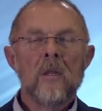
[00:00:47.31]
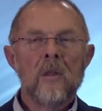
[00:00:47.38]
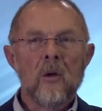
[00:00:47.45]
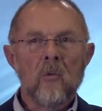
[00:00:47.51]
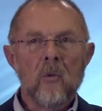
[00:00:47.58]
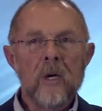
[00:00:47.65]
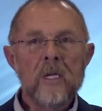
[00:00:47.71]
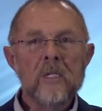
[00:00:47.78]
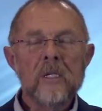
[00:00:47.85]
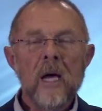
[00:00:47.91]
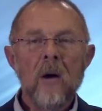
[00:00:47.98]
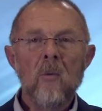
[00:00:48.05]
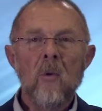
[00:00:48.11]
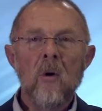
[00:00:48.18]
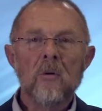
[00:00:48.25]
The reason
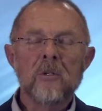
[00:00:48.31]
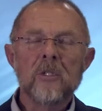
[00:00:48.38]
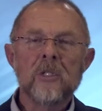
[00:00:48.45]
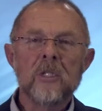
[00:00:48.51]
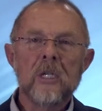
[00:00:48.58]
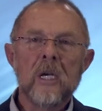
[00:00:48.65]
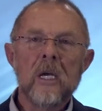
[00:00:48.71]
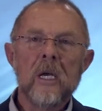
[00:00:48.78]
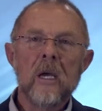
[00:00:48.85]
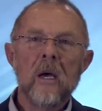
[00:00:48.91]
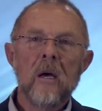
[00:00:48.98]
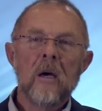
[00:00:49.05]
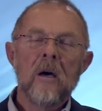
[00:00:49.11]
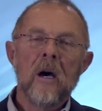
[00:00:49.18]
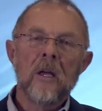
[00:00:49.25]
I want to see
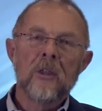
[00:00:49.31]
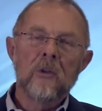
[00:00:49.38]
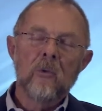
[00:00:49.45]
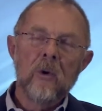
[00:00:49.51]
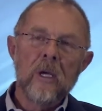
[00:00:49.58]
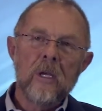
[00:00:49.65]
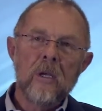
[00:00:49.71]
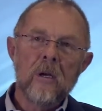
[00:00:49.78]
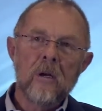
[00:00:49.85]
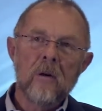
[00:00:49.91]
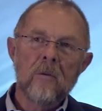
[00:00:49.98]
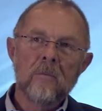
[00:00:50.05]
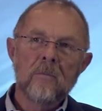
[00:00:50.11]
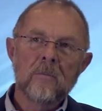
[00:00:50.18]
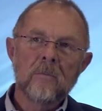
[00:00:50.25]
a three-year